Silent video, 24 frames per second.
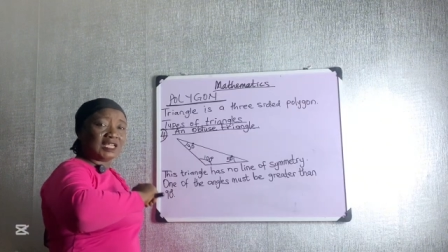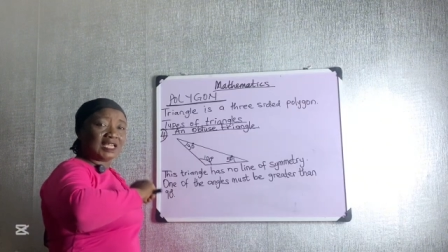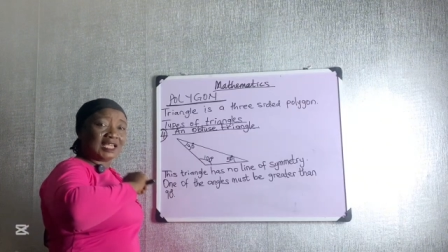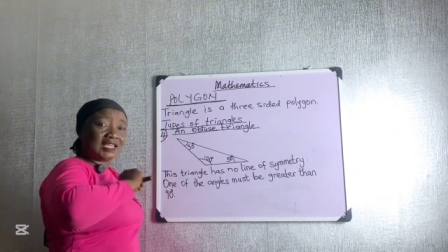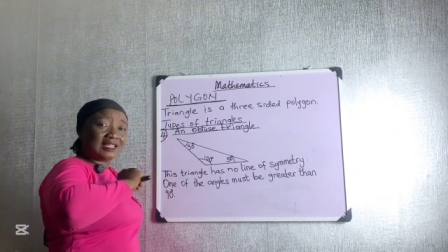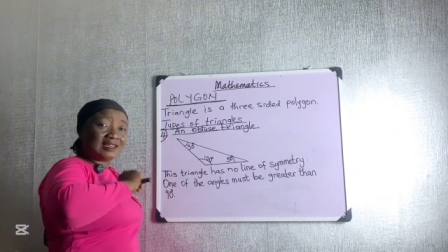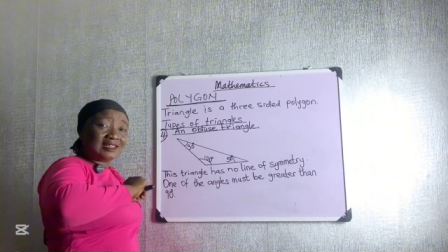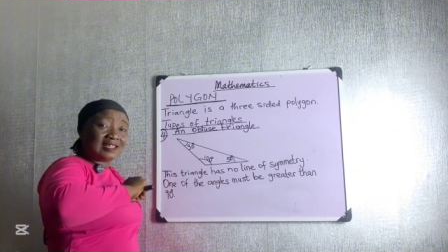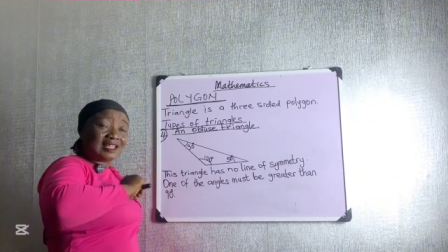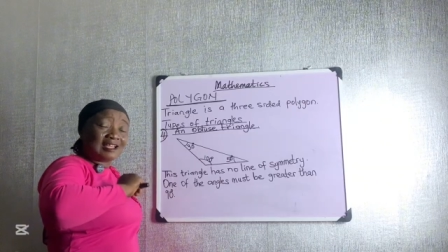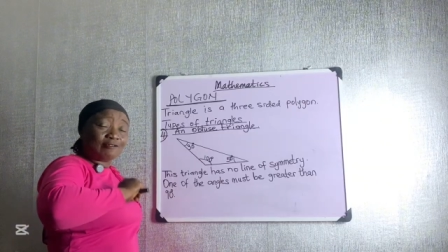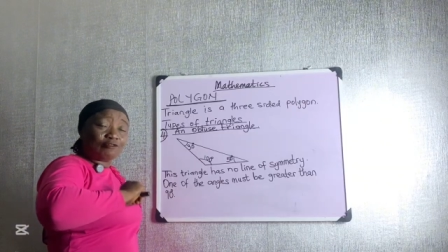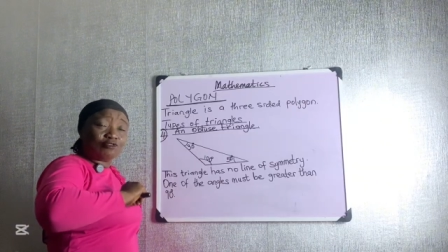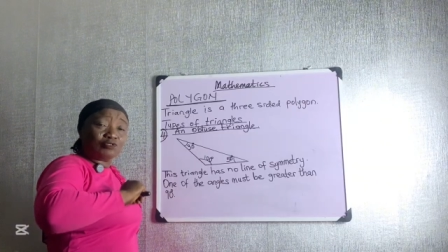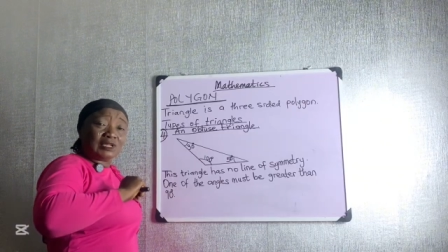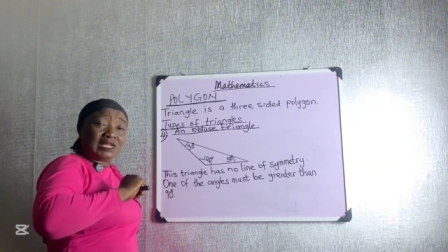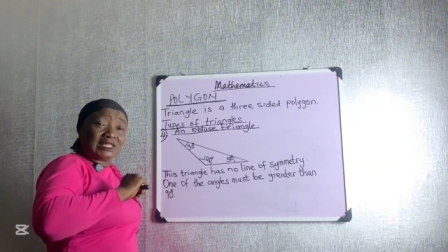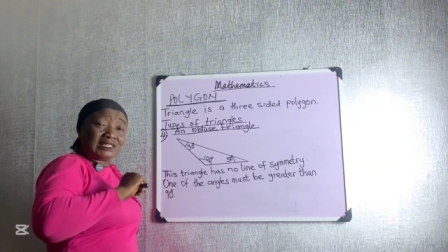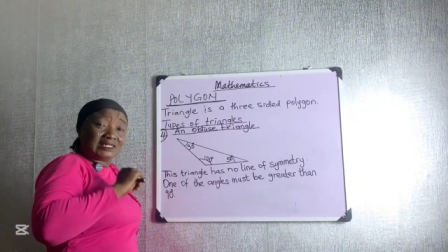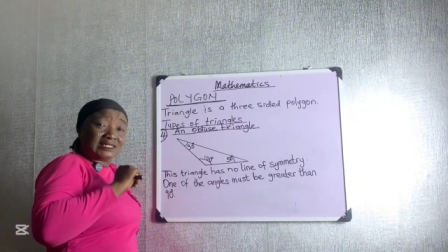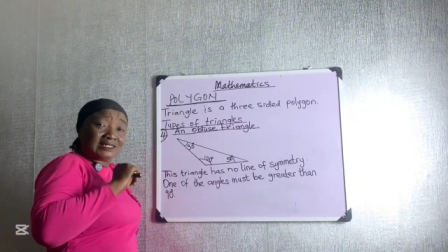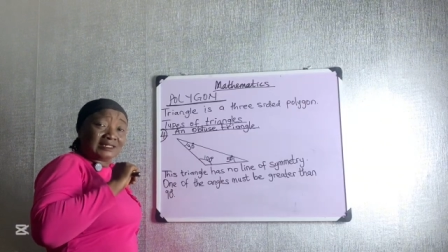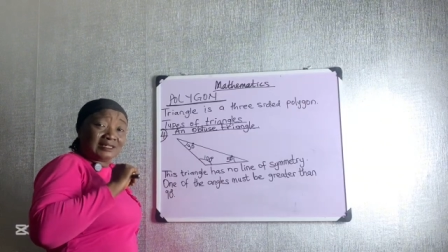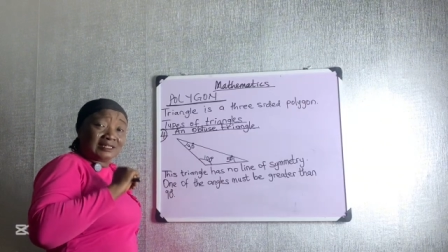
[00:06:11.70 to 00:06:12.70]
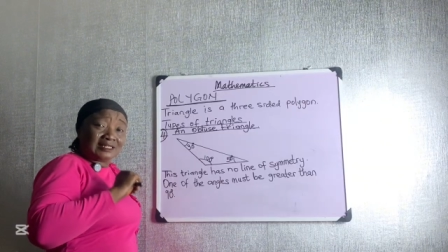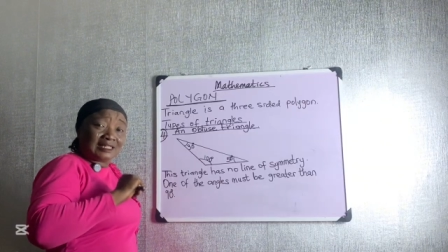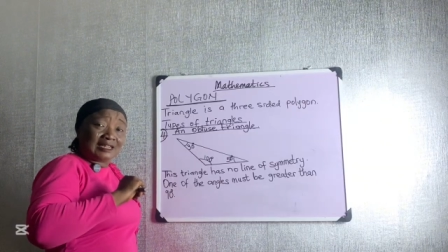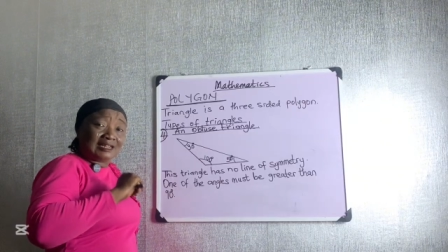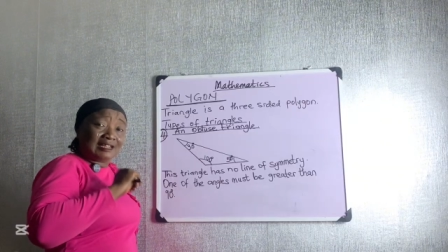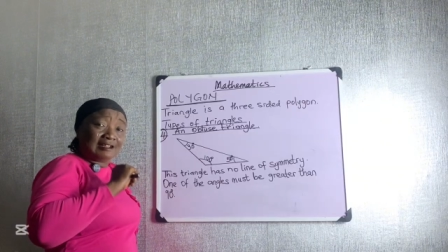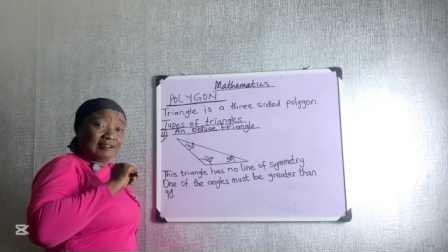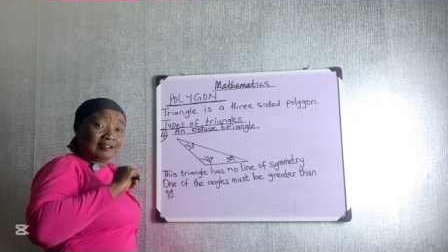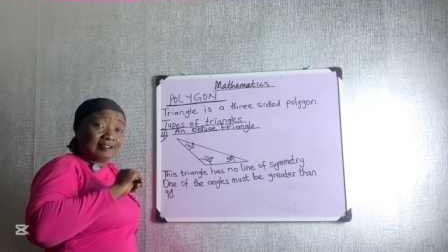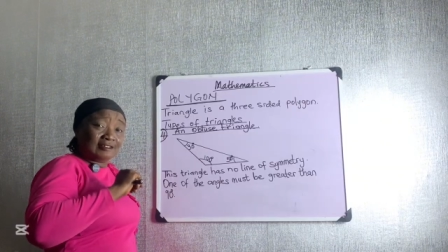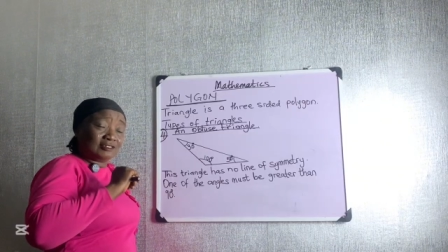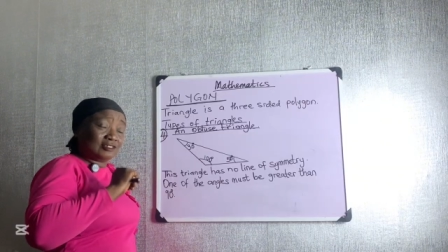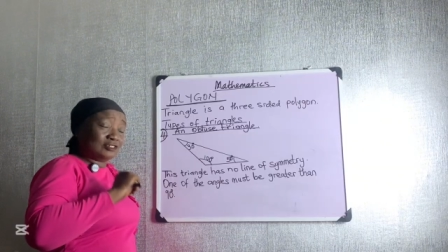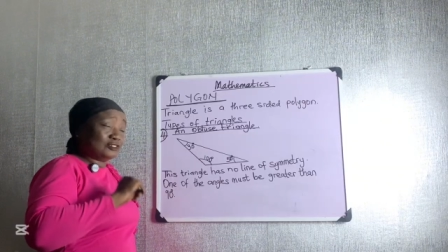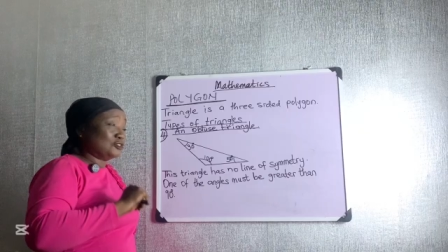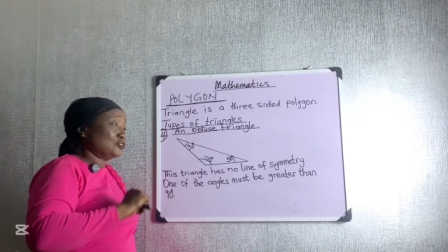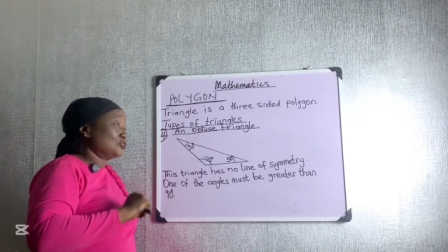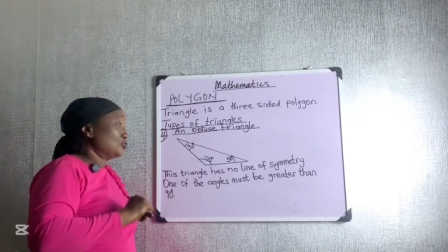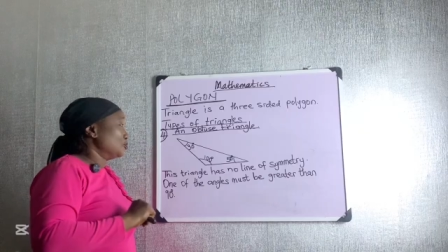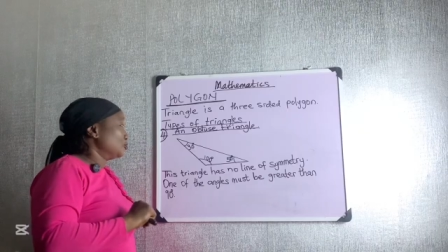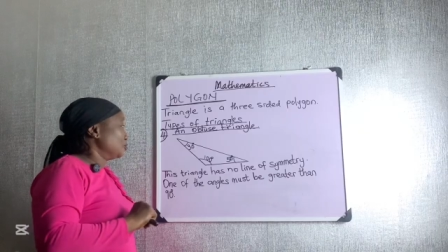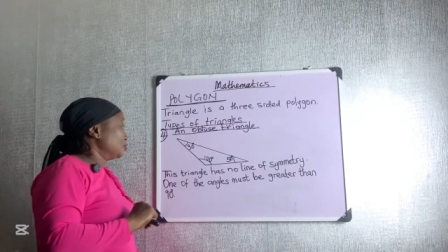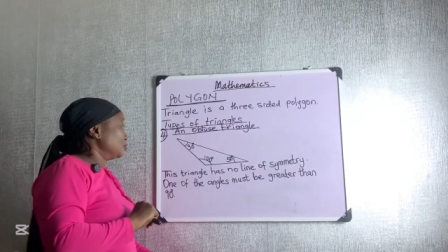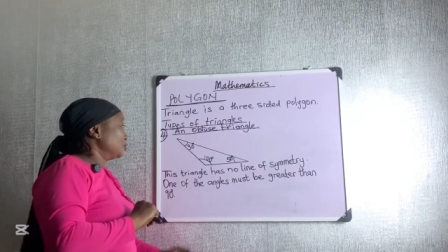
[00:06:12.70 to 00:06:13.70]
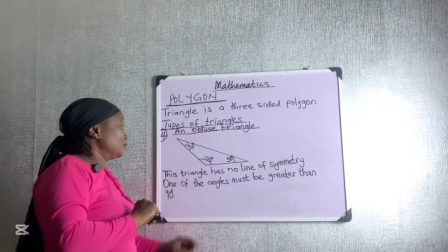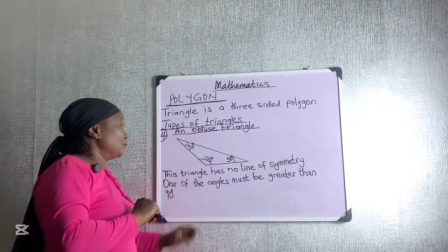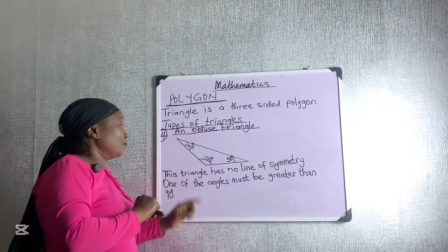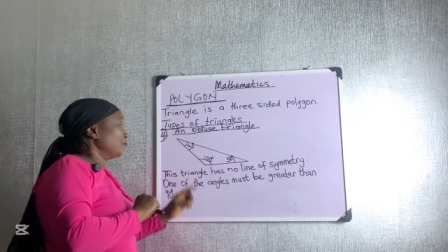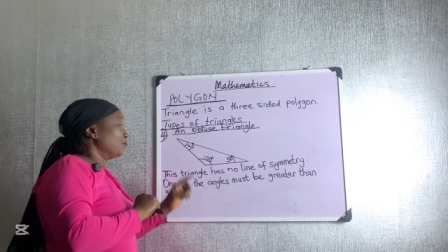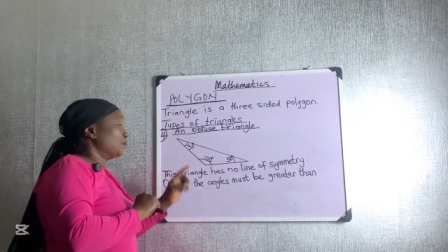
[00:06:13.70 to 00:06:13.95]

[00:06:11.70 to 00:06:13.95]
Any angle that is greater than 90 degrees